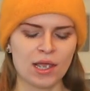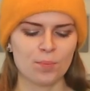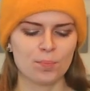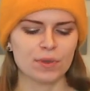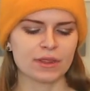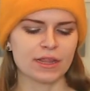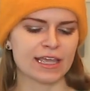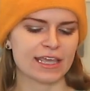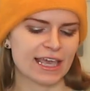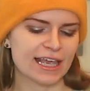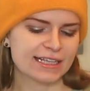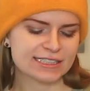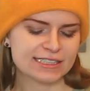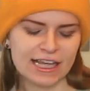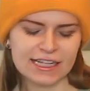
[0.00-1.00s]
but like
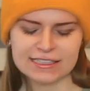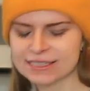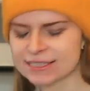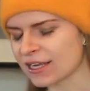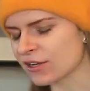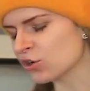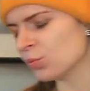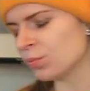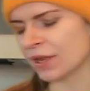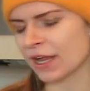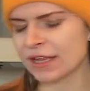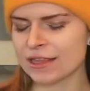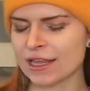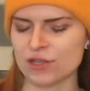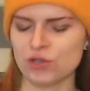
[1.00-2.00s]
it's that subtle
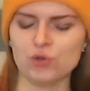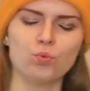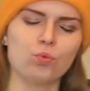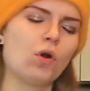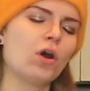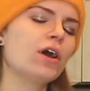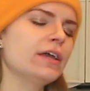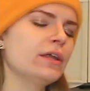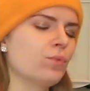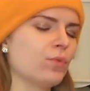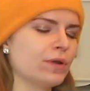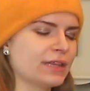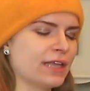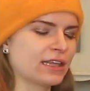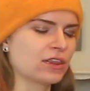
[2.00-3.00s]
blend that you want
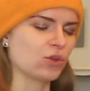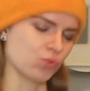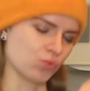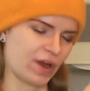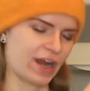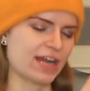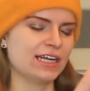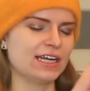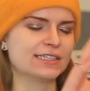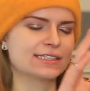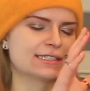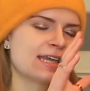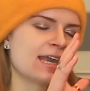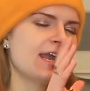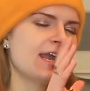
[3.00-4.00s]
when like the rain is